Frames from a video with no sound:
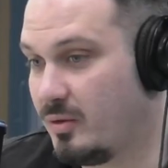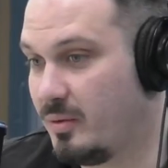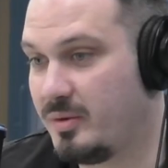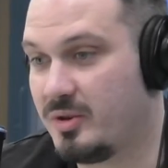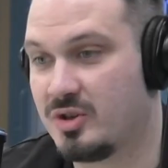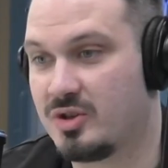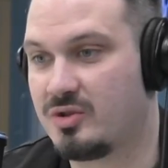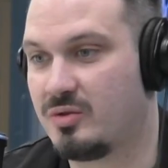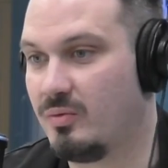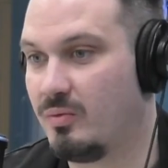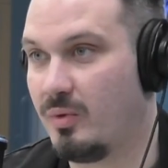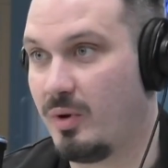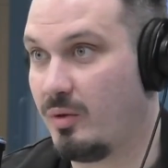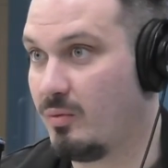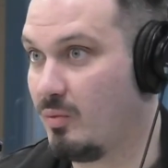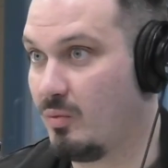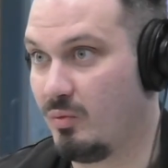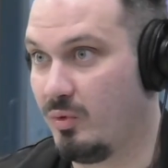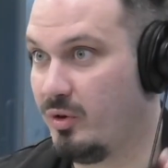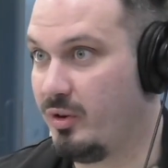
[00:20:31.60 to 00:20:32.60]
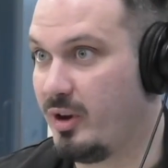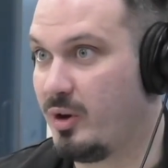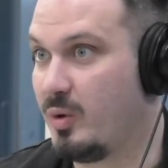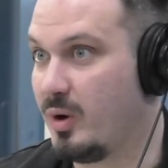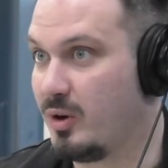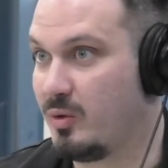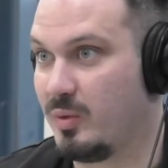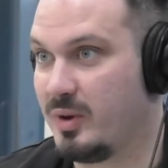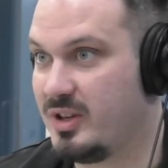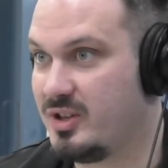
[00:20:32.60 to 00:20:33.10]
me just really
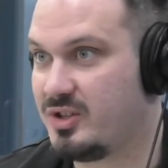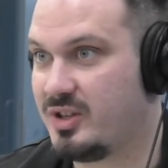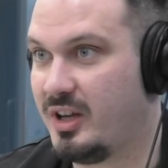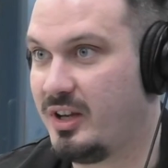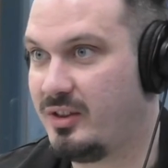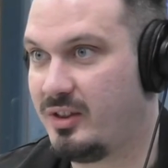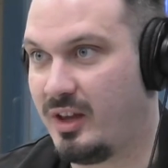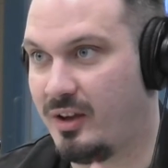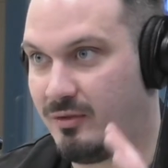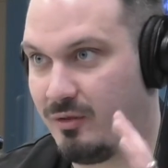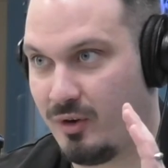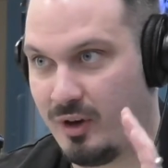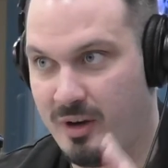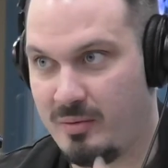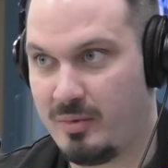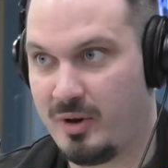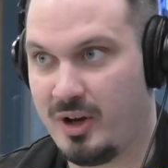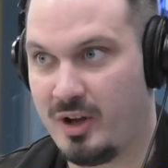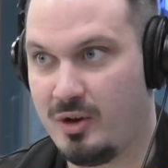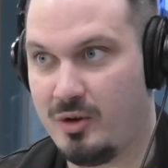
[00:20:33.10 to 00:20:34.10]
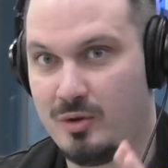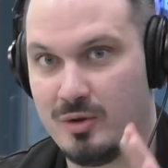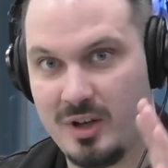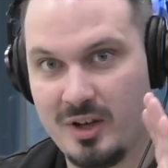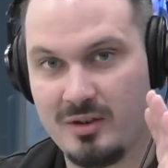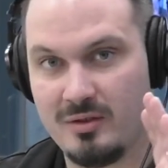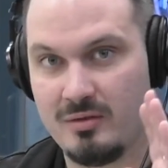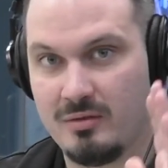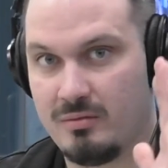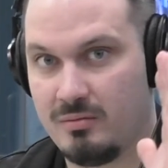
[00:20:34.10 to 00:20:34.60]
quick restate that for anybody who
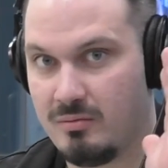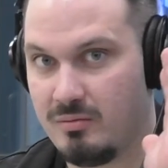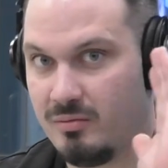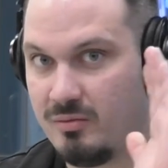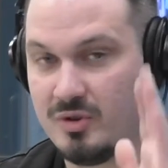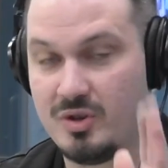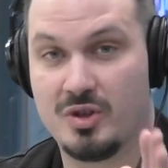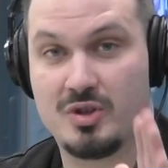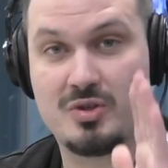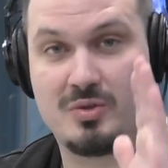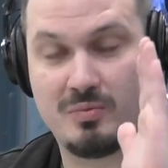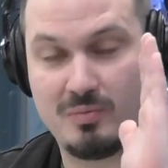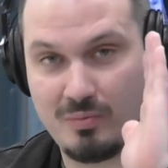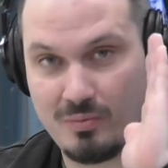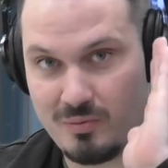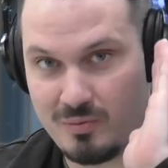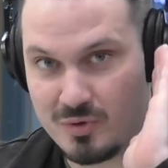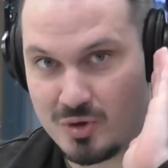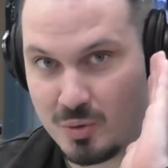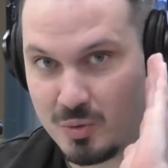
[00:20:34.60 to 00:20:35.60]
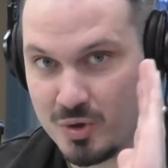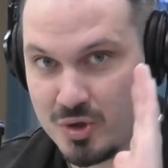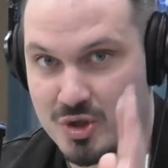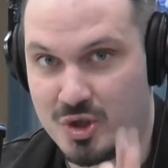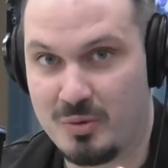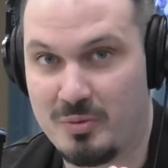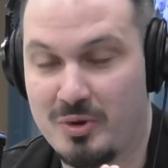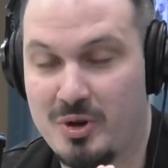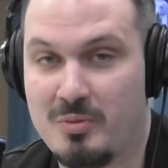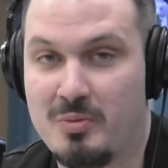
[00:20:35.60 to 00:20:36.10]
didn't so we're
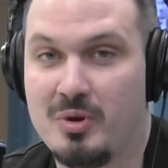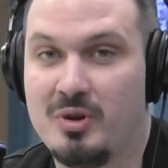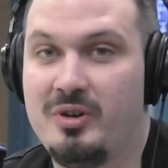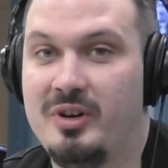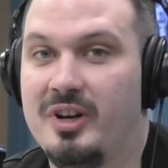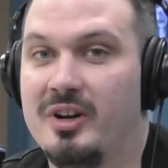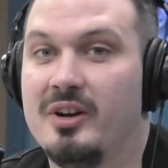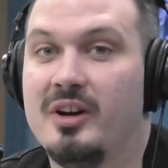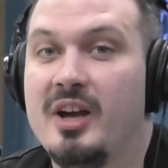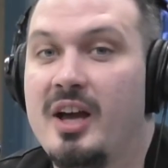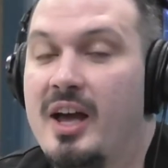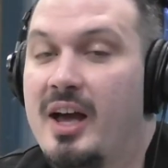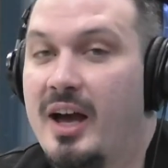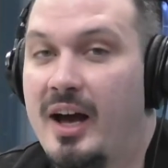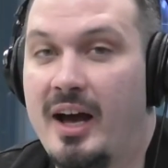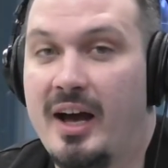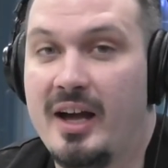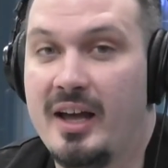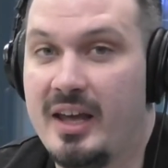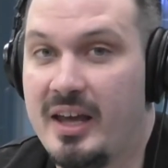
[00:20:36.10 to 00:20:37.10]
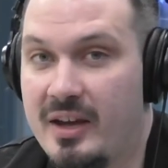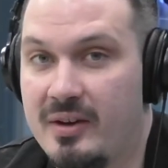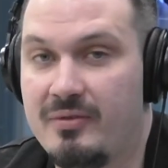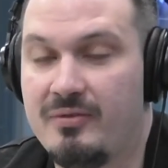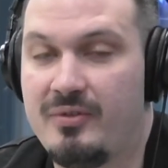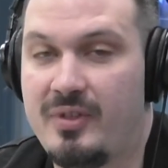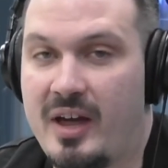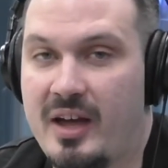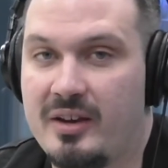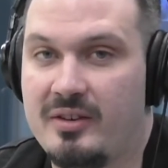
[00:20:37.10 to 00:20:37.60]
super duper clear.
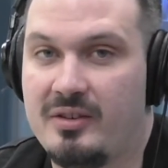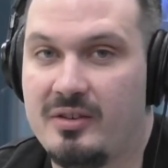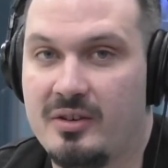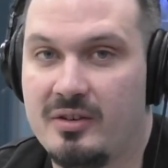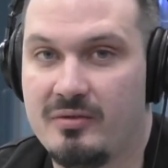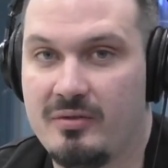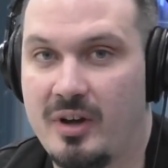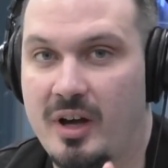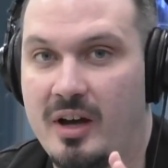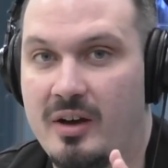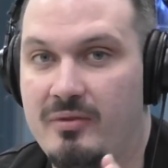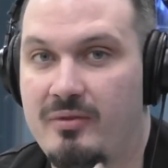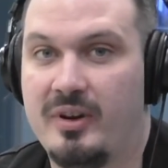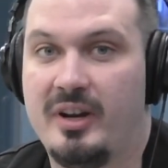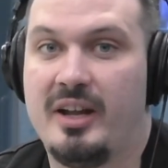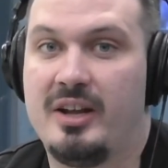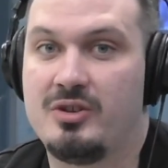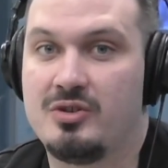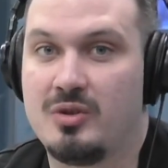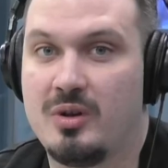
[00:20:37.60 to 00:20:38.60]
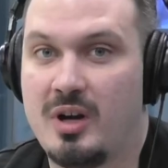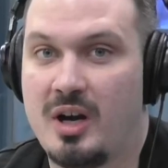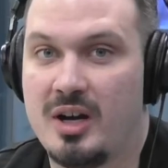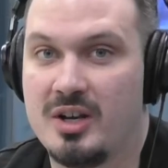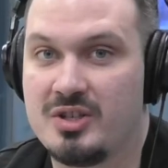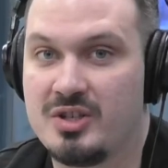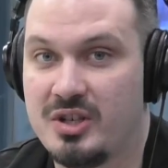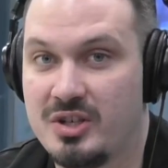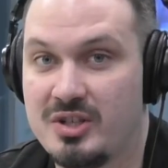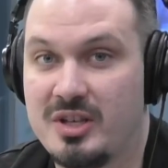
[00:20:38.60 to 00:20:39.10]
If that financial
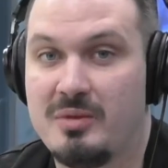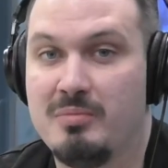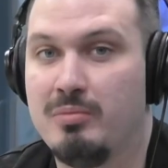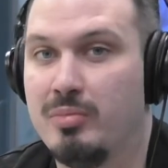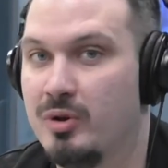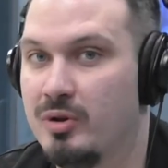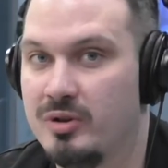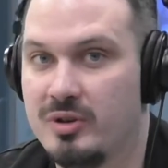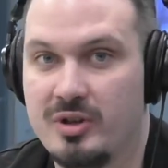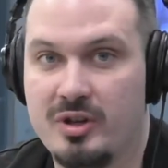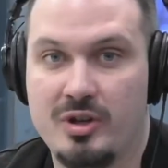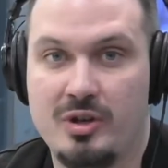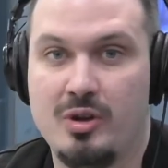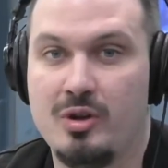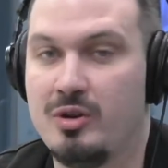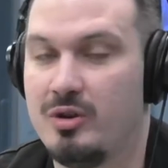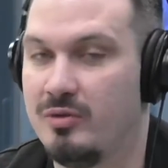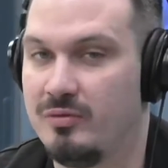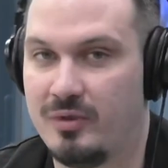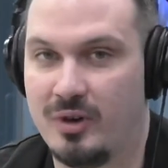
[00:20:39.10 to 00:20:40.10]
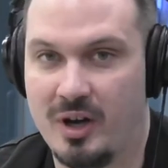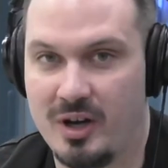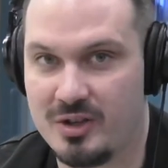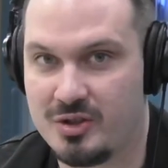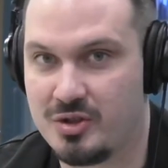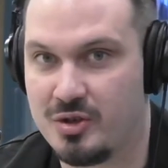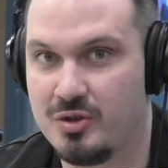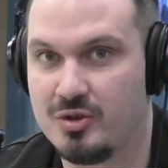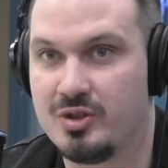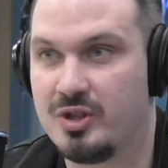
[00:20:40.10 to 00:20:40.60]
cost is a burden to you, you've
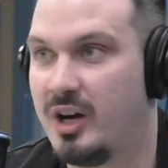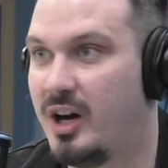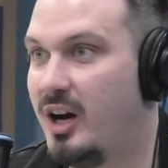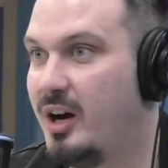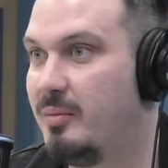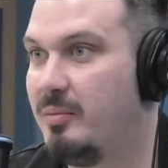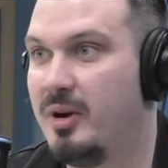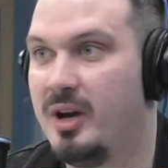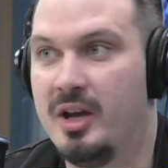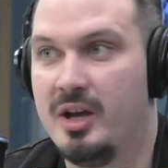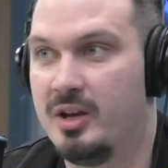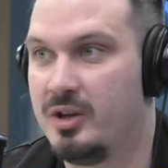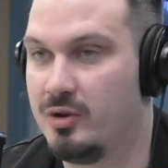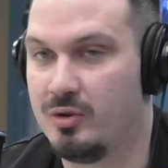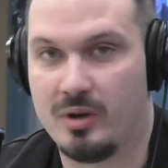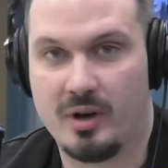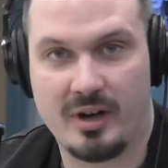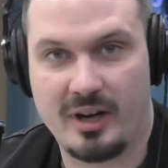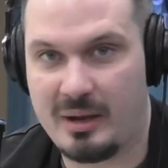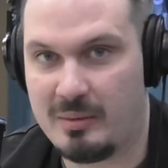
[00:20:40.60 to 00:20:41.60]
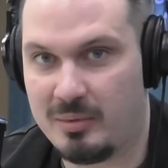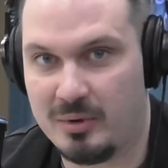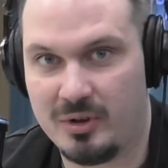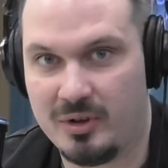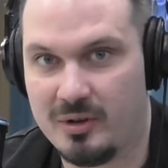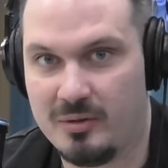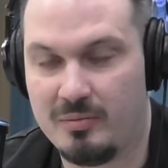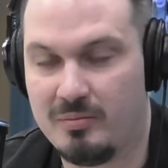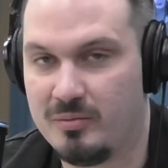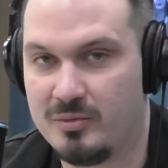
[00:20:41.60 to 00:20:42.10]
lost your job, you're not able
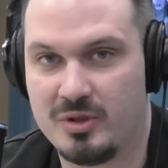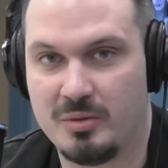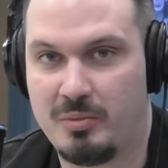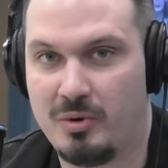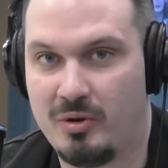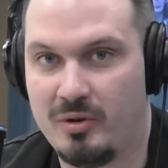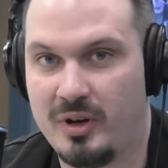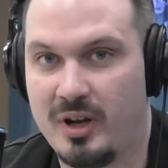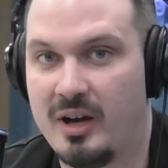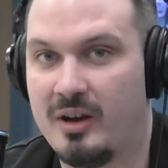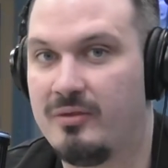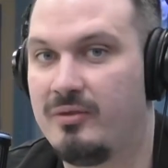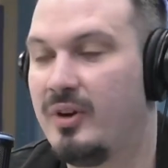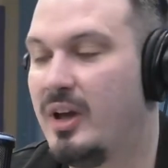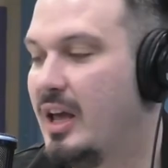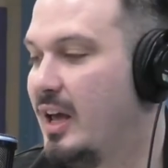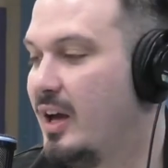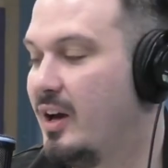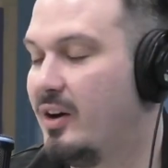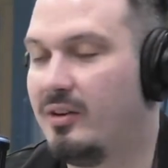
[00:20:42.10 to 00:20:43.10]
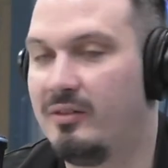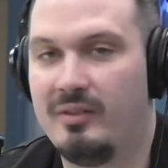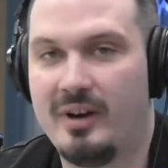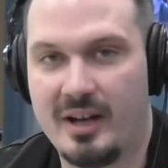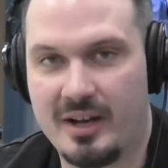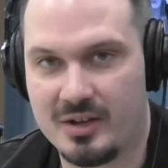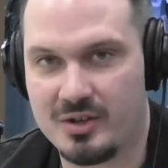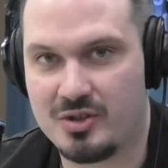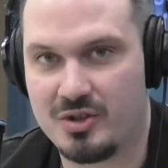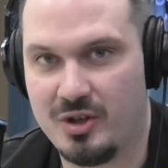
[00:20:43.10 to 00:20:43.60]
to pull it off,
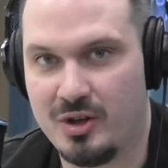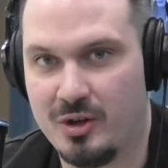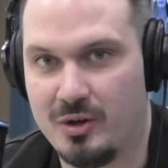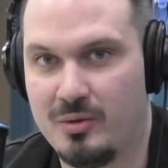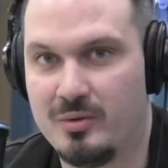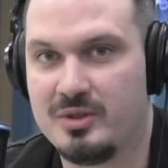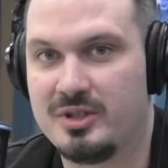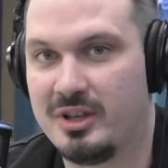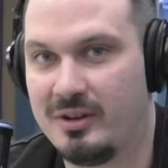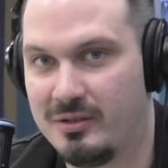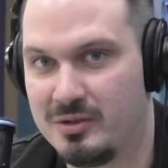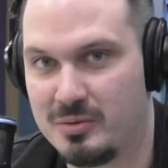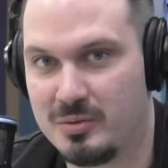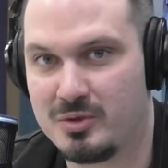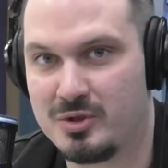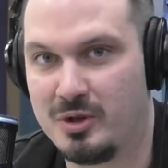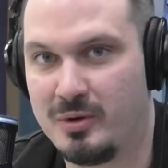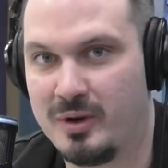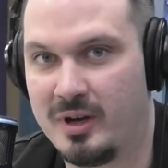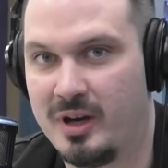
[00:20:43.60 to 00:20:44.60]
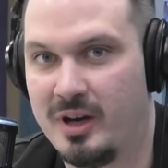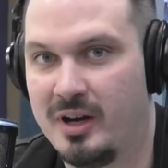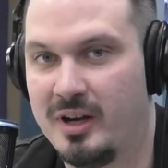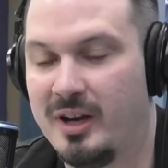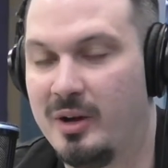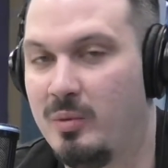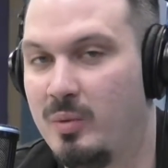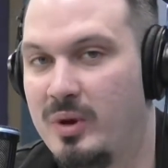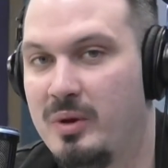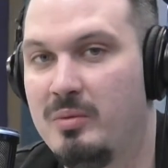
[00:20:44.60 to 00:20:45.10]
let us know, tell us what's going on,
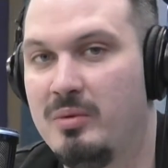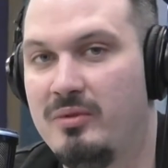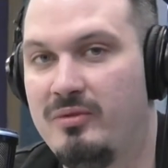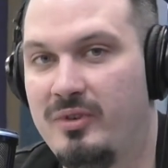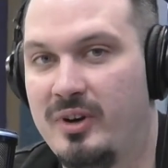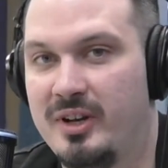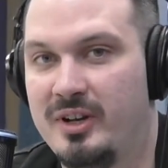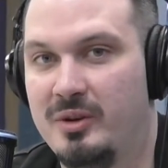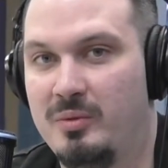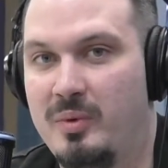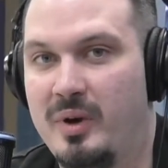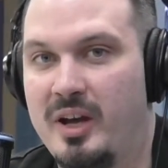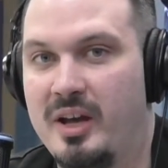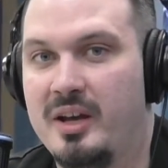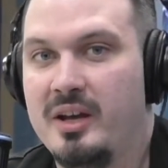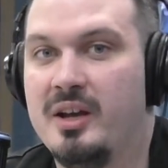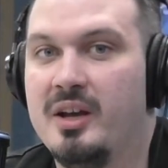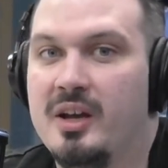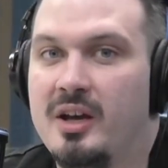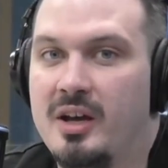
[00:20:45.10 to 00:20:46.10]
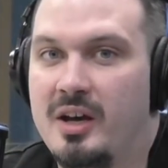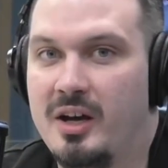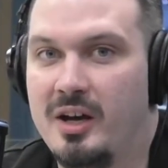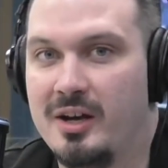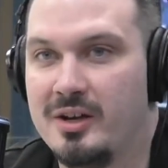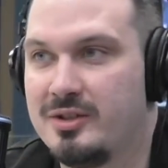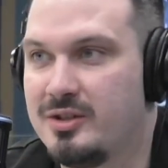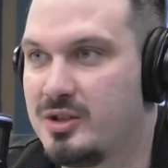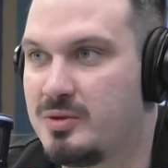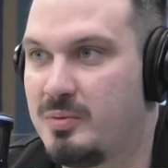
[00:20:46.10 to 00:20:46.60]
and we will find a way
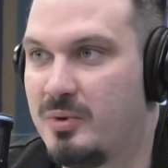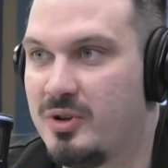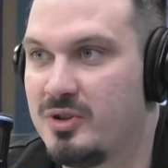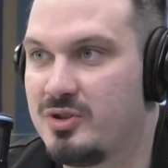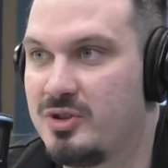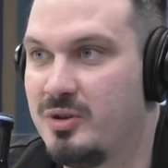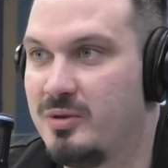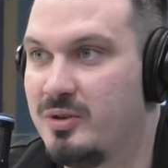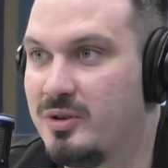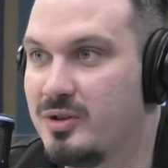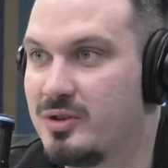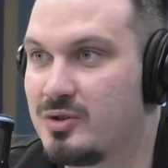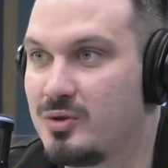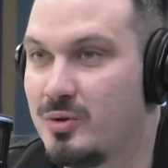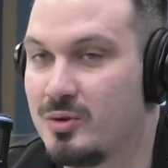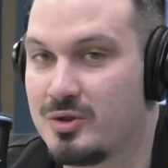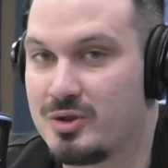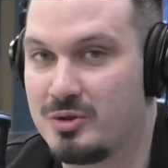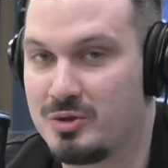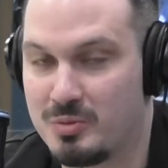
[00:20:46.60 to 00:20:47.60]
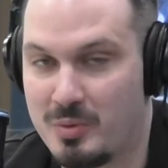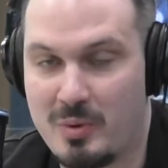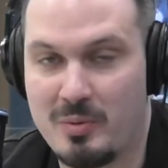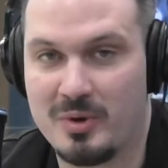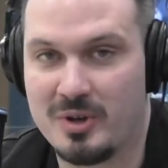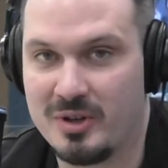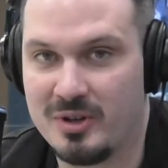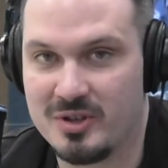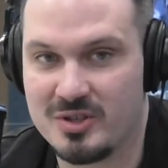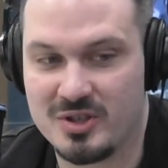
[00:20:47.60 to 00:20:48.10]
to sponsor you into this course because we
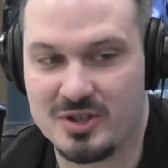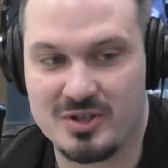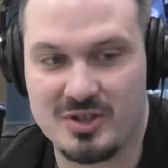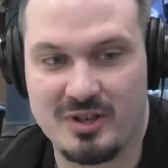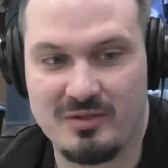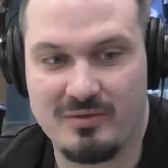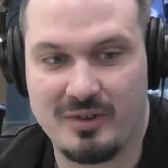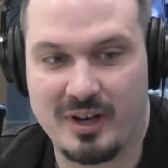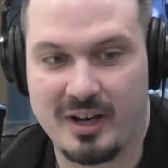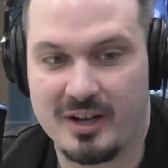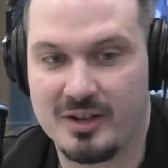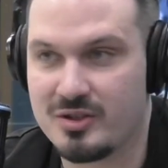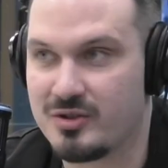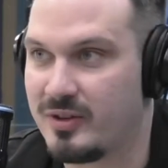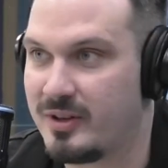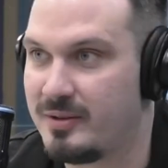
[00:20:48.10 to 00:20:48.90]
want you to succeed financially.